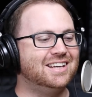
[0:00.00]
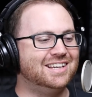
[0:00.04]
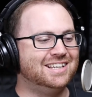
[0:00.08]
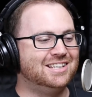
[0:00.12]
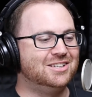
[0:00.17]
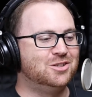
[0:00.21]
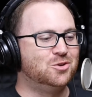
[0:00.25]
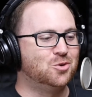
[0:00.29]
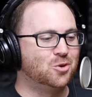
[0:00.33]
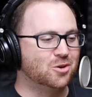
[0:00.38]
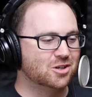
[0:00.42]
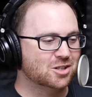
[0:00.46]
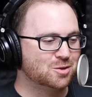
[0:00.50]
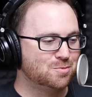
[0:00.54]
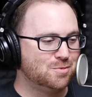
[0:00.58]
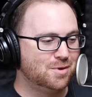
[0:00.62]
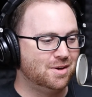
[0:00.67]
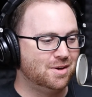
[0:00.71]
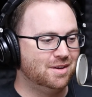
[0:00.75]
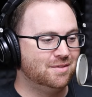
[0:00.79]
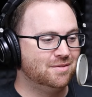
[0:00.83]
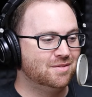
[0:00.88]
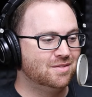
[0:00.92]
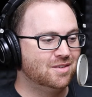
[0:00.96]

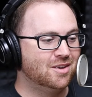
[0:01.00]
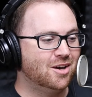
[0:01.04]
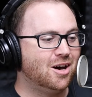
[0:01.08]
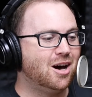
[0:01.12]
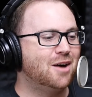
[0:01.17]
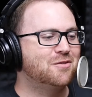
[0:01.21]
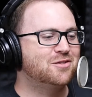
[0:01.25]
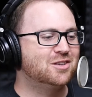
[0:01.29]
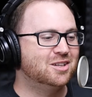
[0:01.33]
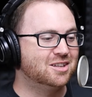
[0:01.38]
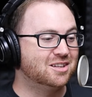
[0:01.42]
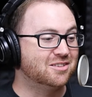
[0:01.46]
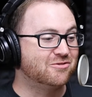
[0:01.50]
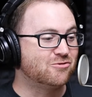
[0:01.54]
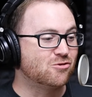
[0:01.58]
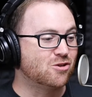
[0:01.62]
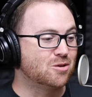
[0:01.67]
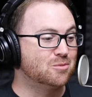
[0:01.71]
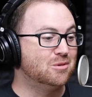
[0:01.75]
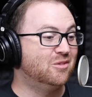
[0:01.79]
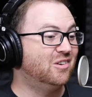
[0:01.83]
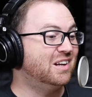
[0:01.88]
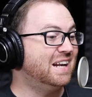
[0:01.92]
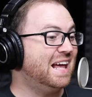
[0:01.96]
endorsement, often in the
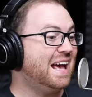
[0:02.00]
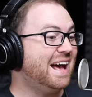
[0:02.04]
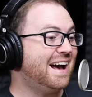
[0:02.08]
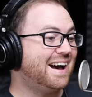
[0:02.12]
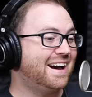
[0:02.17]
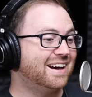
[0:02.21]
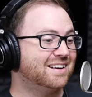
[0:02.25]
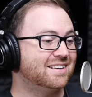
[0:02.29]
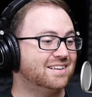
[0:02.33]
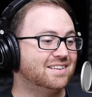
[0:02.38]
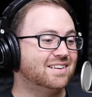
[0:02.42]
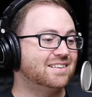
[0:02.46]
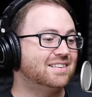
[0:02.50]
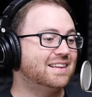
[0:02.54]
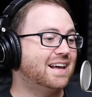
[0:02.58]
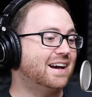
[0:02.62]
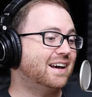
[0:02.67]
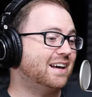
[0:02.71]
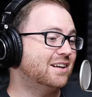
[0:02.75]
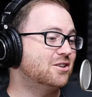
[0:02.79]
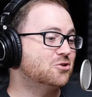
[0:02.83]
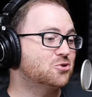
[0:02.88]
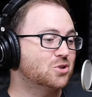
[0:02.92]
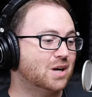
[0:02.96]
form of an ad
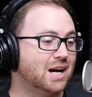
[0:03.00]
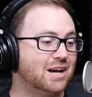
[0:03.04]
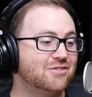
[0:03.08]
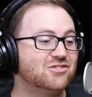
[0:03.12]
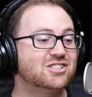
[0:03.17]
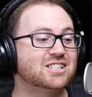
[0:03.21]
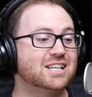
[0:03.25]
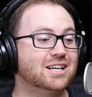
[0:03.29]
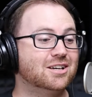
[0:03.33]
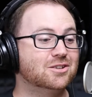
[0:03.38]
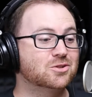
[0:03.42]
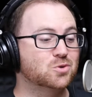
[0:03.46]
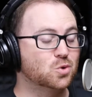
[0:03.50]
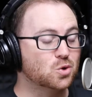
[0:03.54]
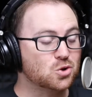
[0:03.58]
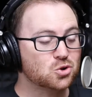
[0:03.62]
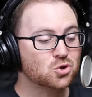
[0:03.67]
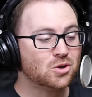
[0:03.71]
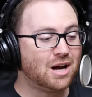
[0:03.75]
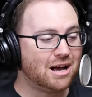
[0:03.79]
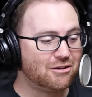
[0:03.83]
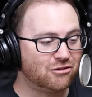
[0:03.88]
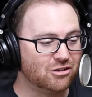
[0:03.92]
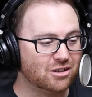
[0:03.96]
that can drive sales or
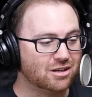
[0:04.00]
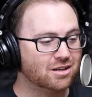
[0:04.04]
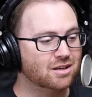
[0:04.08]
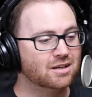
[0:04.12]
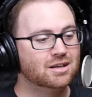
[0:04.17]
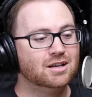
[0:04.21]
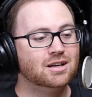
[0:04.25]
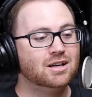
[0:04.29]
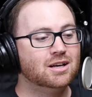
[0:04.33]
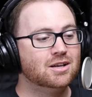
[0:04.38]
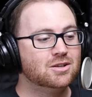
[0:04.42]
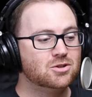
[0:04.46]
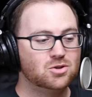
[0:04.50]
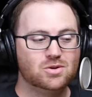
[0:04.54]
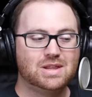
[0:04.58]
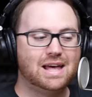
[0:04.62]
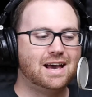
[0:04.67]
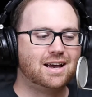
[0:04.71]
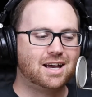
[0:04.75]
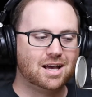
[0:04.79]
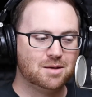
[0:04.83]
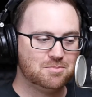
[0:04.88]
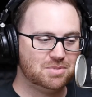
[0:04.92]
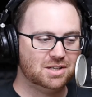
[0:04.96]
traffic to
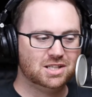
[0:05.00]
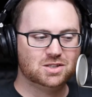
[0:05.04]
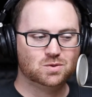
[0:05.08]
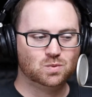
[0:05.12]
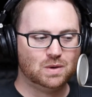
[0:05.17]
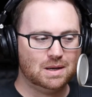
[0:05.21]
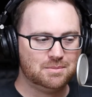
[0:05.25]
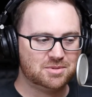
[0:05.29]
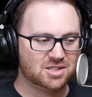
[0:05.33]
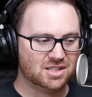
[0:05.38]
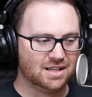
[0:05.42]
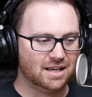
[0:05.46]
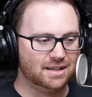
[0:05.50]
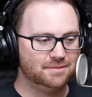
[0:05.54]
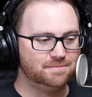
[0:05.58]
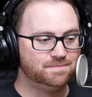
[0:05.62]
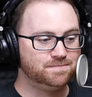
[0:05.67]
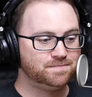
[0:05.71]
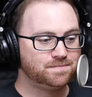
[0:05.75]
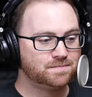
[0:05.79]
that company's website.